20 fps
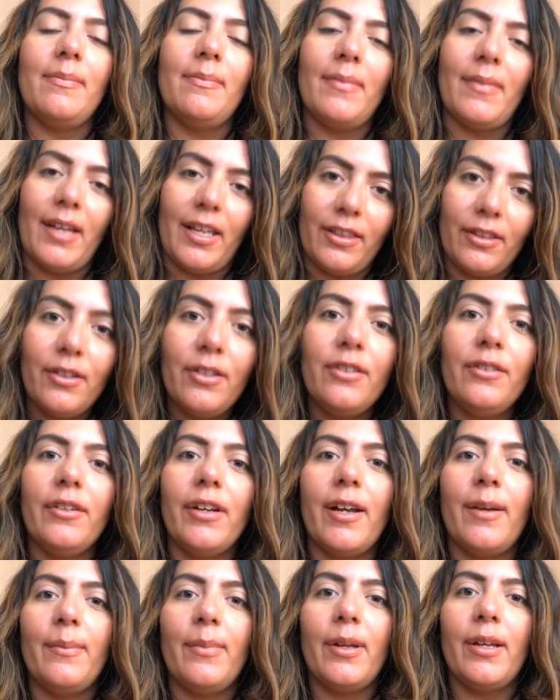my 3rd
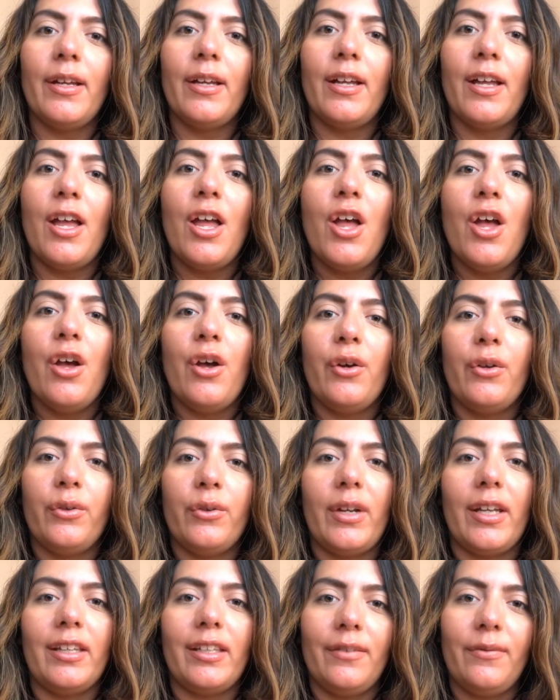grandpa,
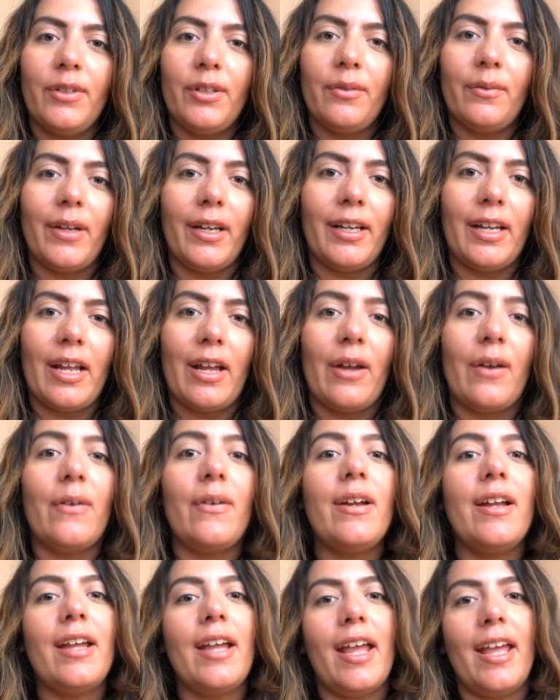who I live with right now.
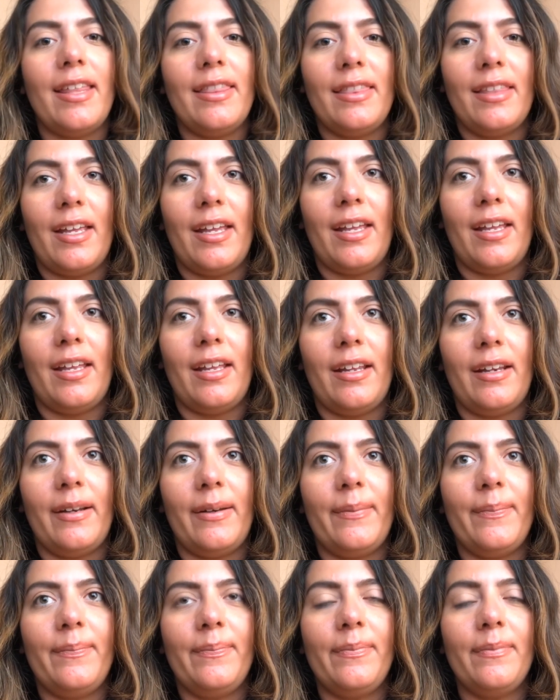And
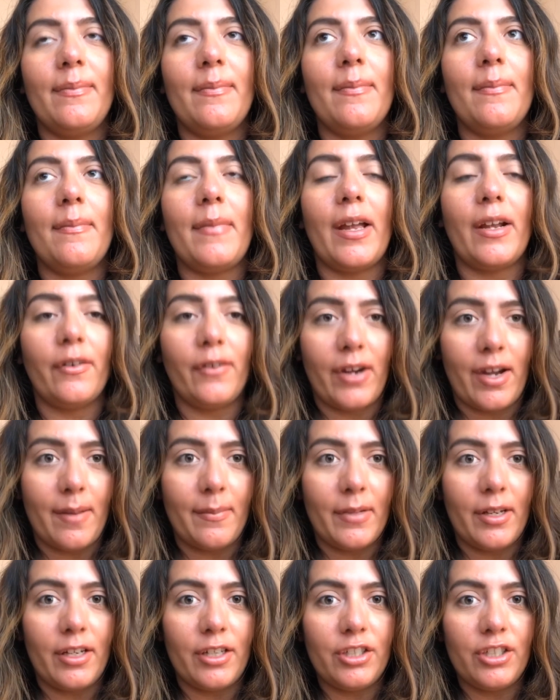then my
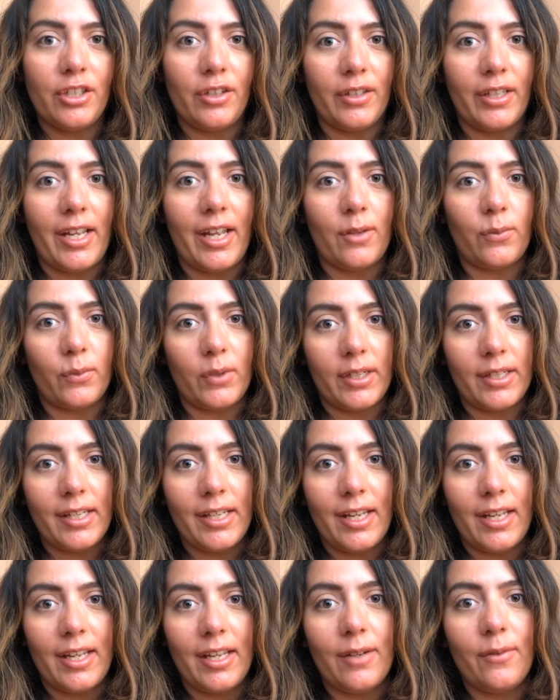grandma, she only had 1
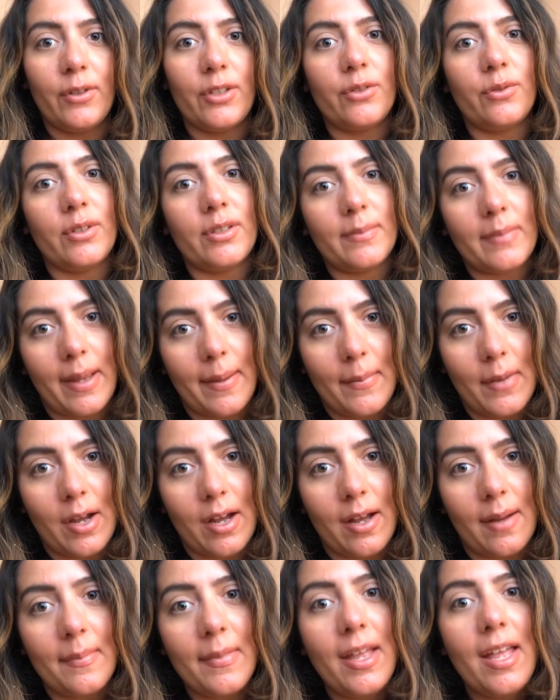kid, which was my
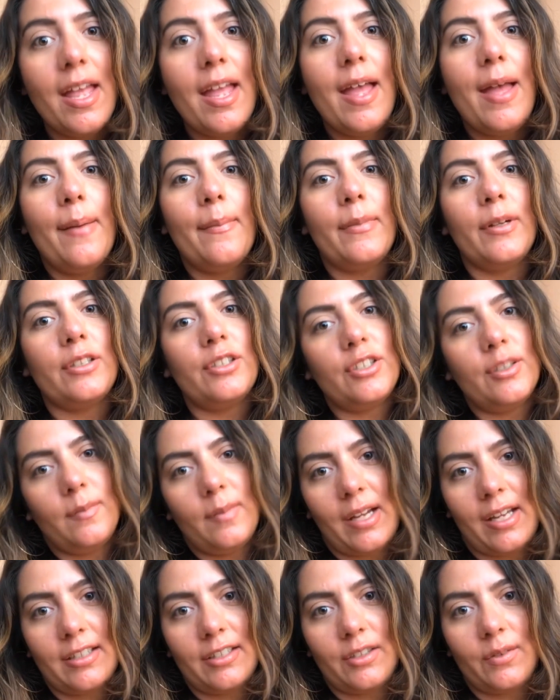mom, but she
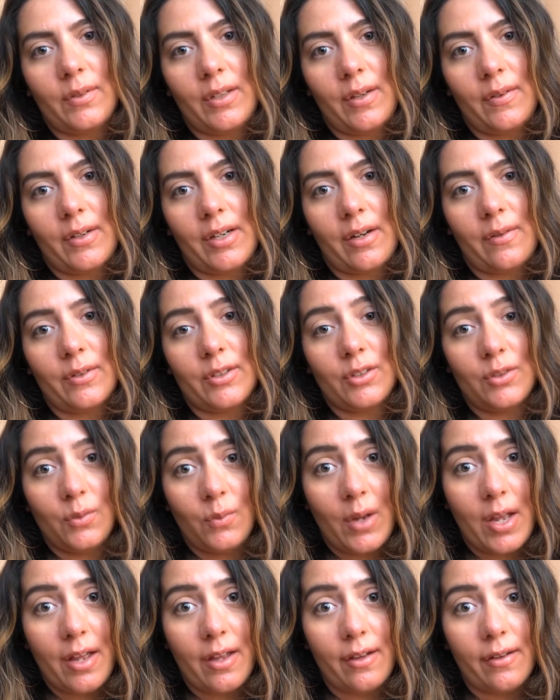passed away when I was
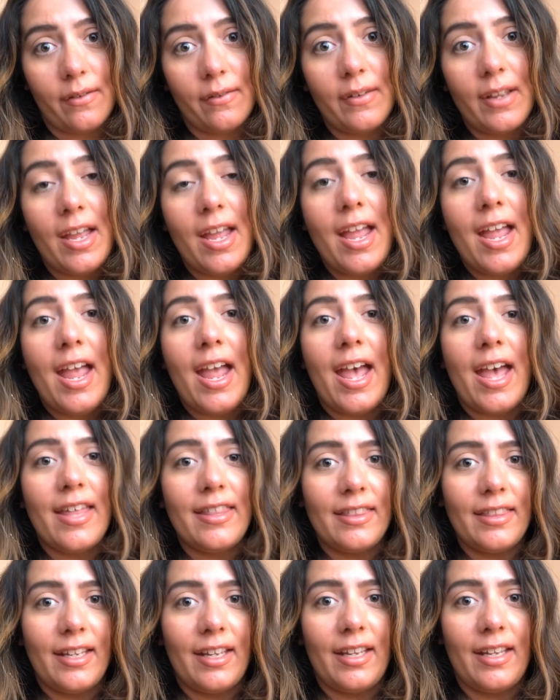12.
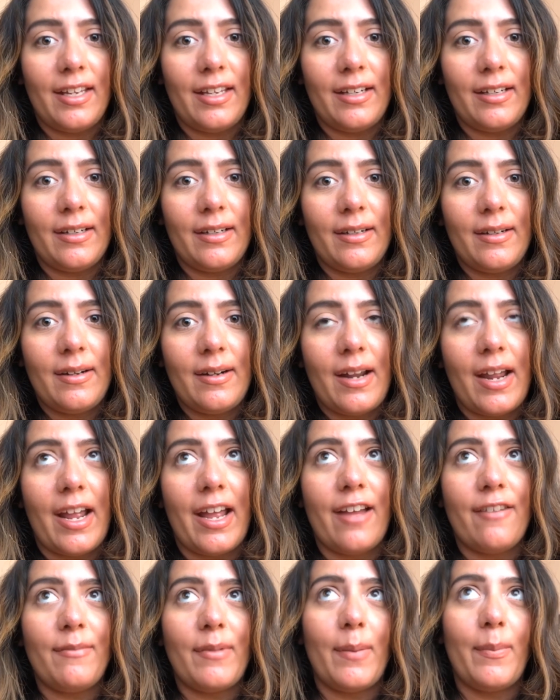And then I
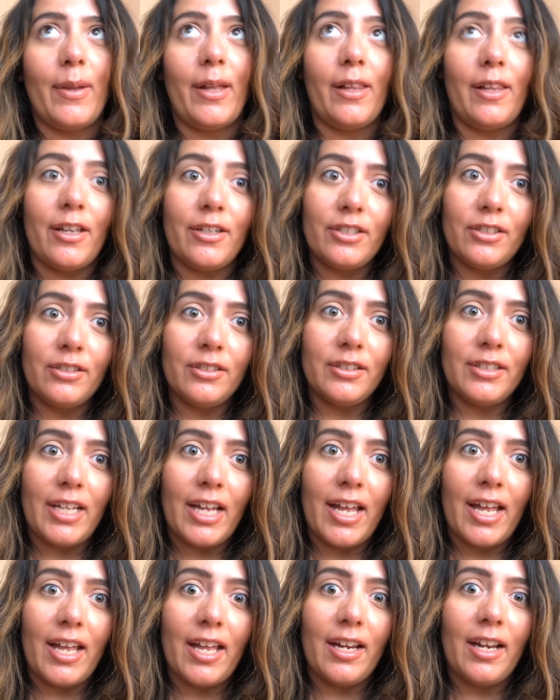have my biological
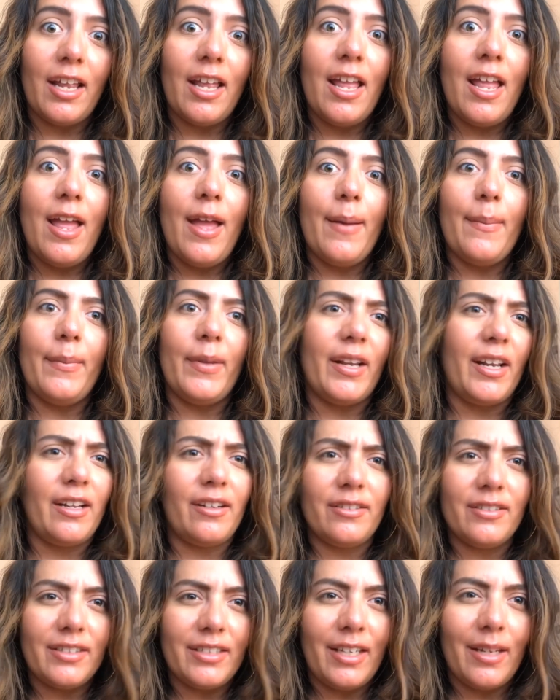dad, but I
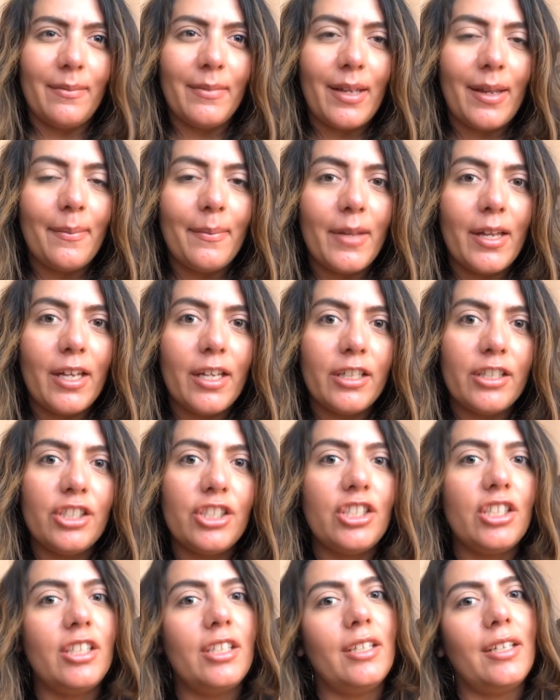don't see him that
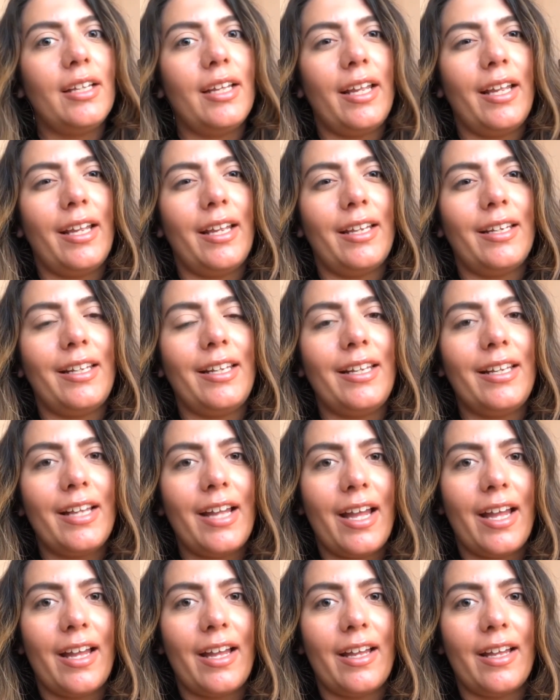much. And he
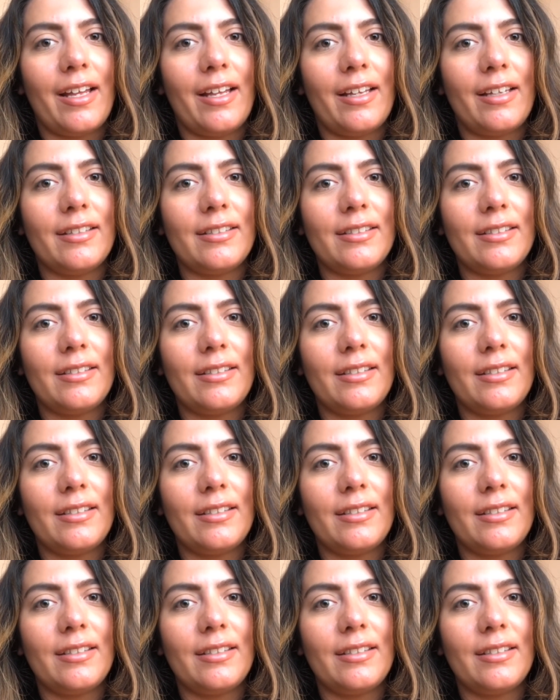had